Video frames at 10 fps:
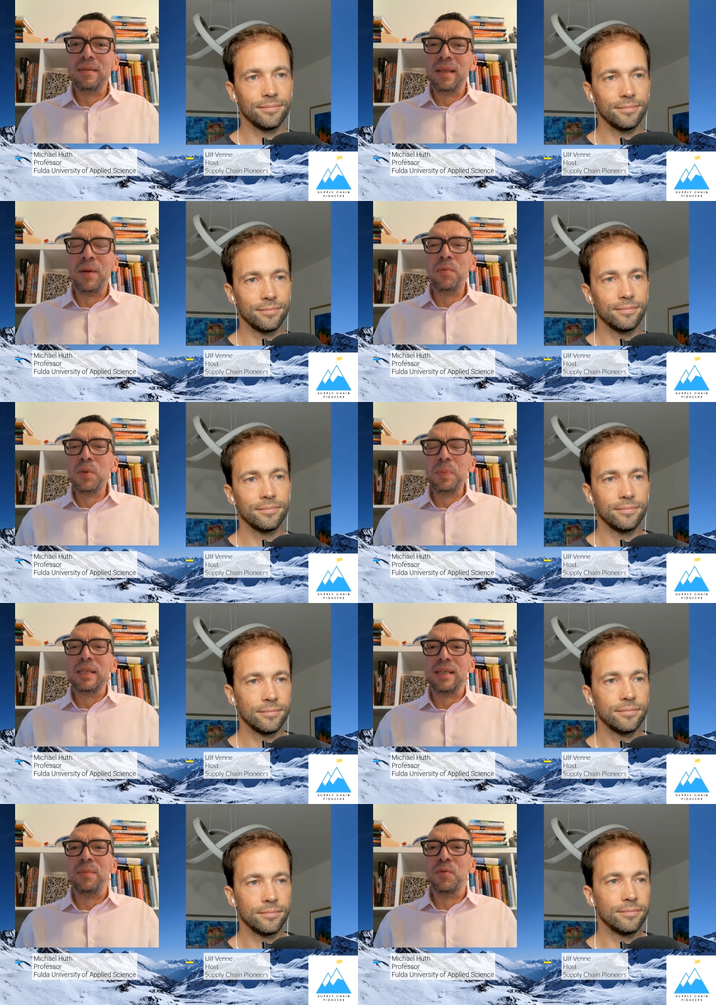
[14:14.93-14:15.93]
Speaker 1: there would be
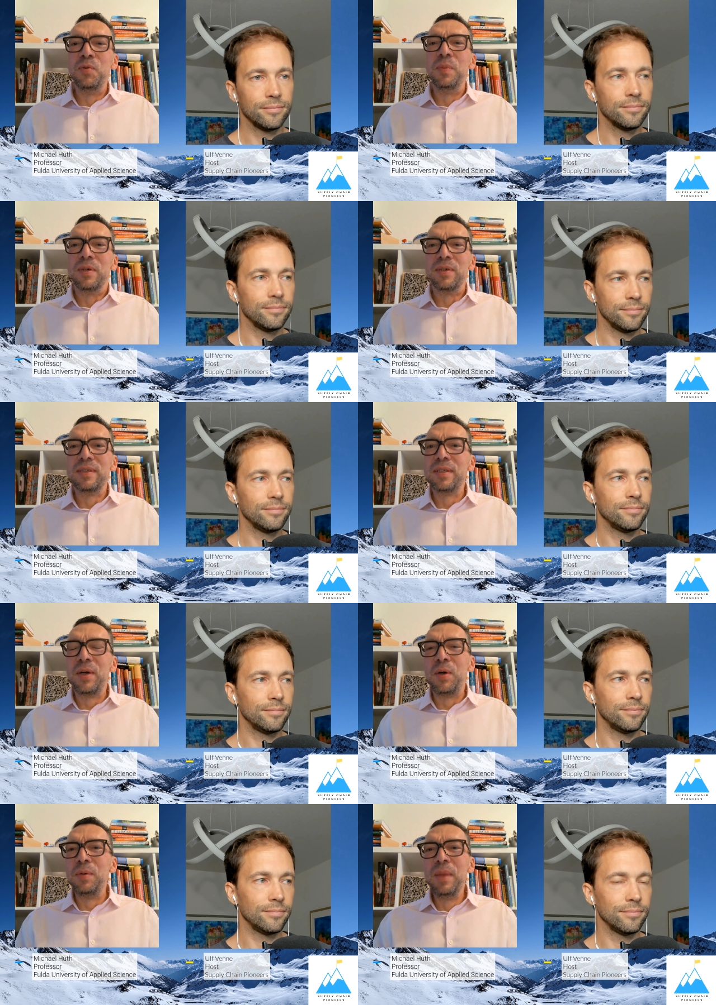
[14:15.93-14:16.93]
some rumors.
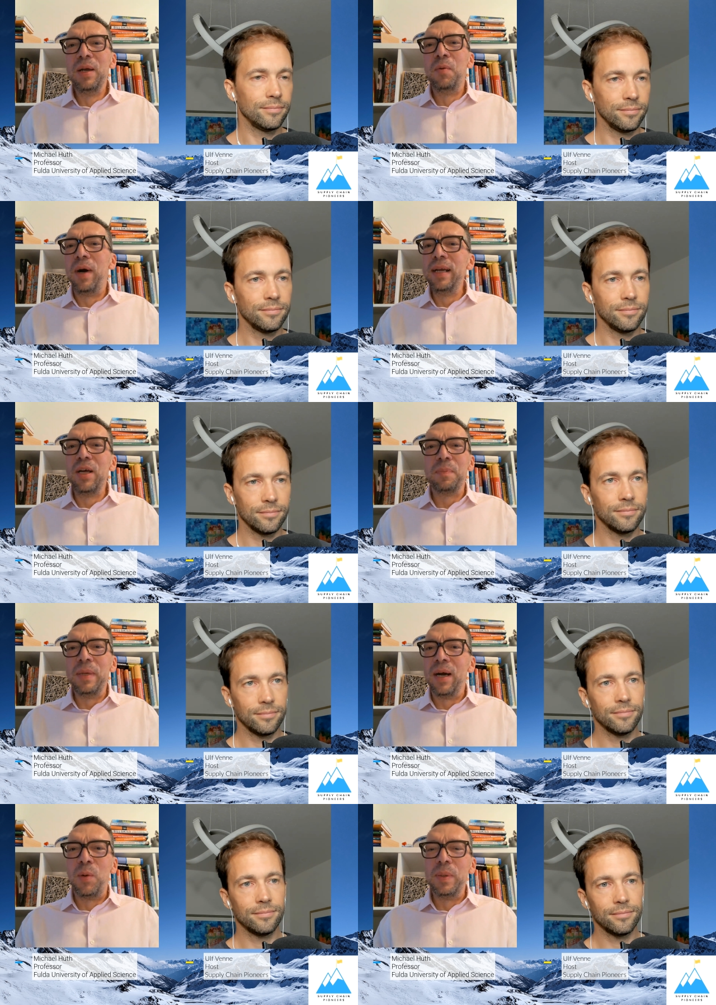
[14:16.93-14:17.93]
So why not
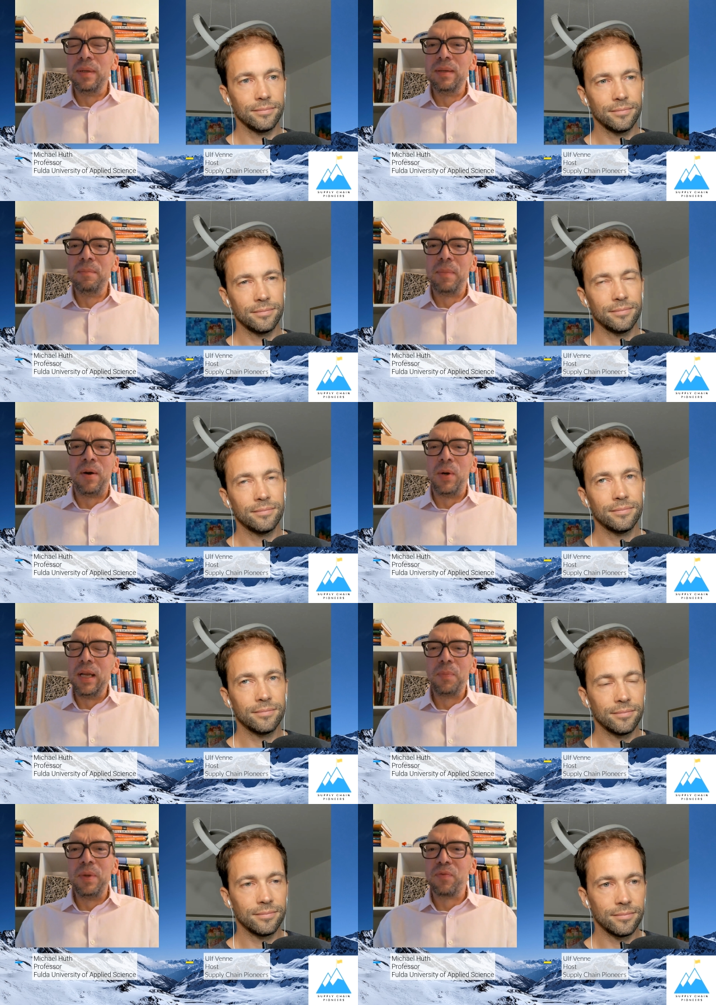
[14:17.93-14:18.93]
be open? Why
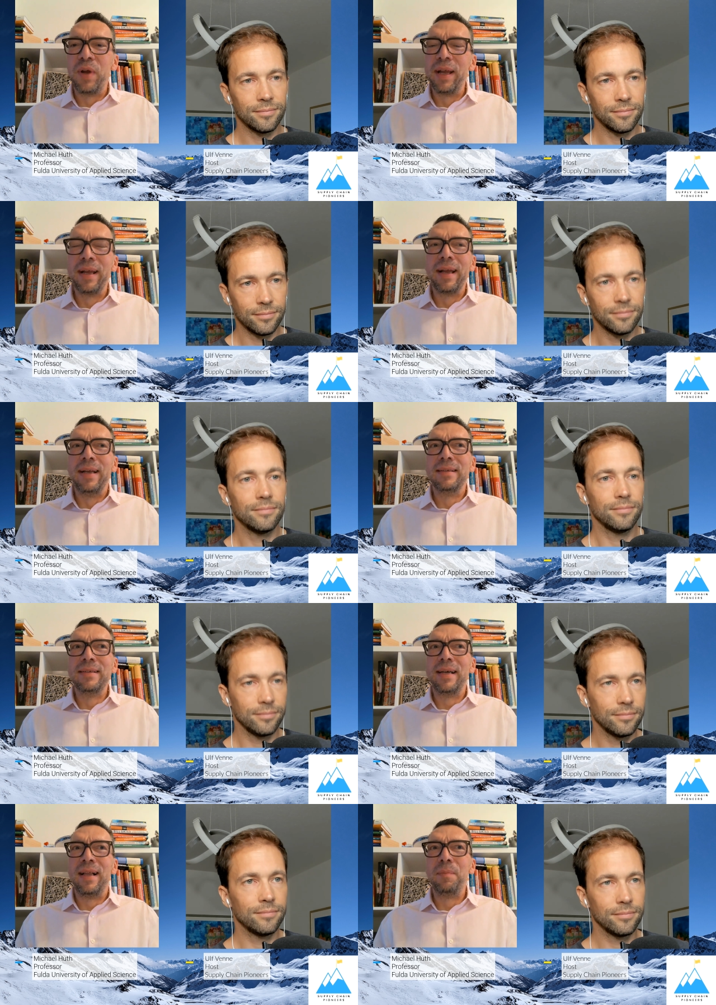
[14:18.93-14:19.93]
not be frank and
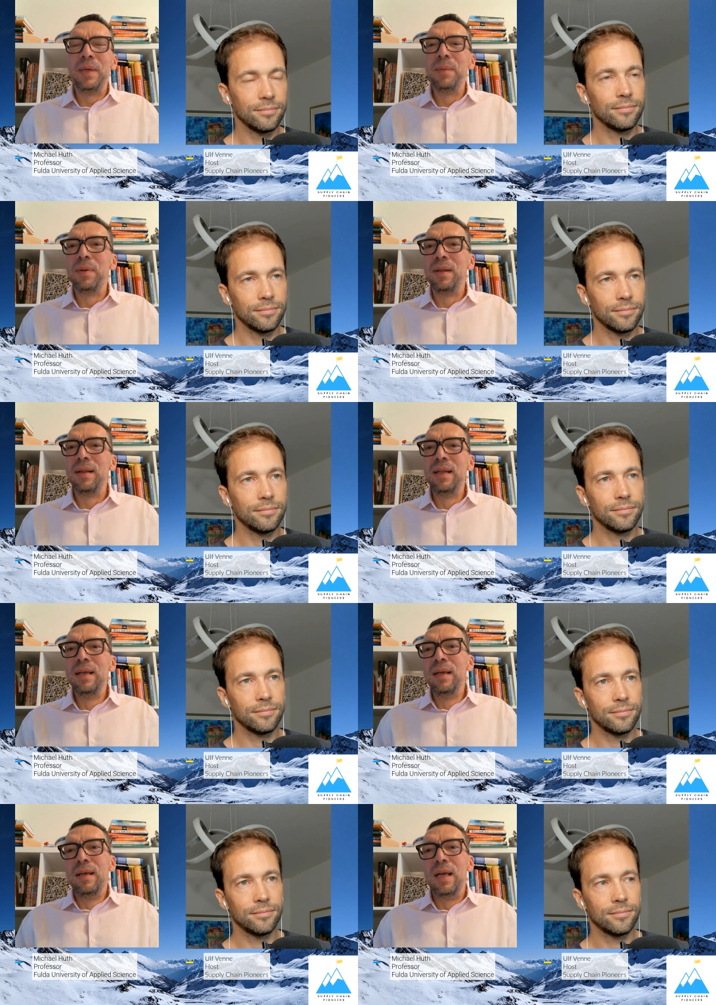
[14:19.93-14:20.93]
tell people
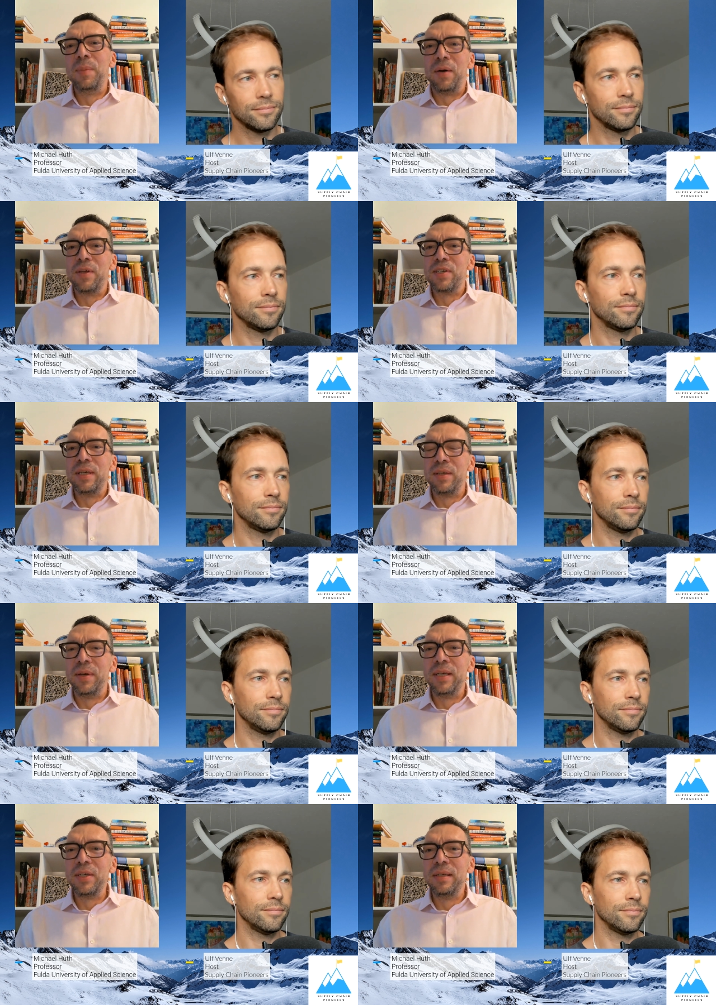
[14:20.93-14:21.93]
about the
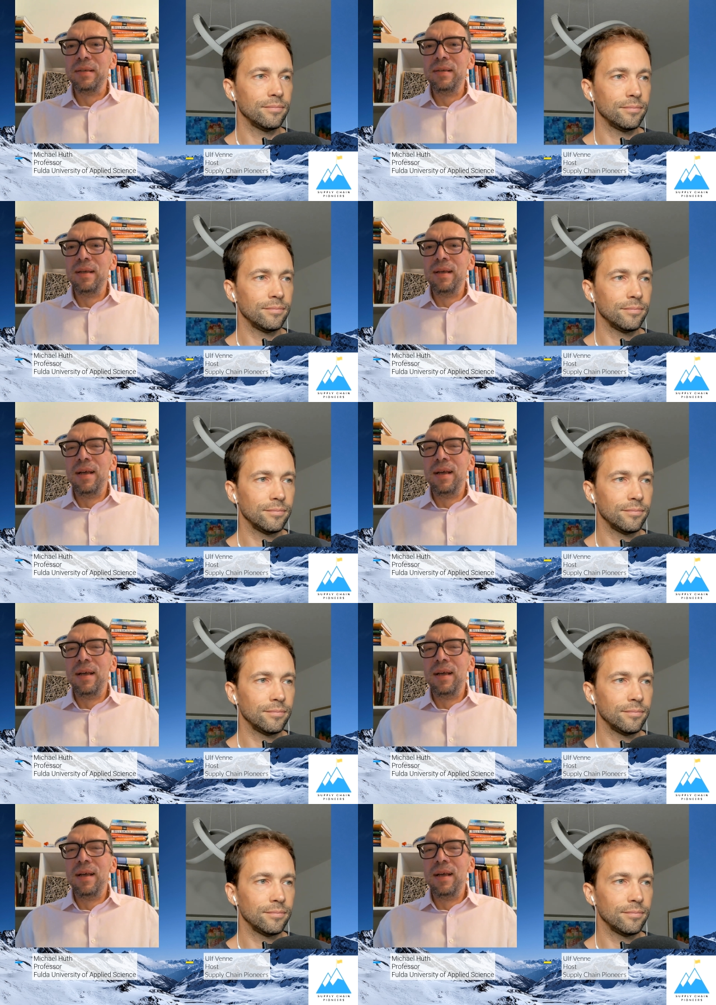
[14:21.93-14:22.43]
situation?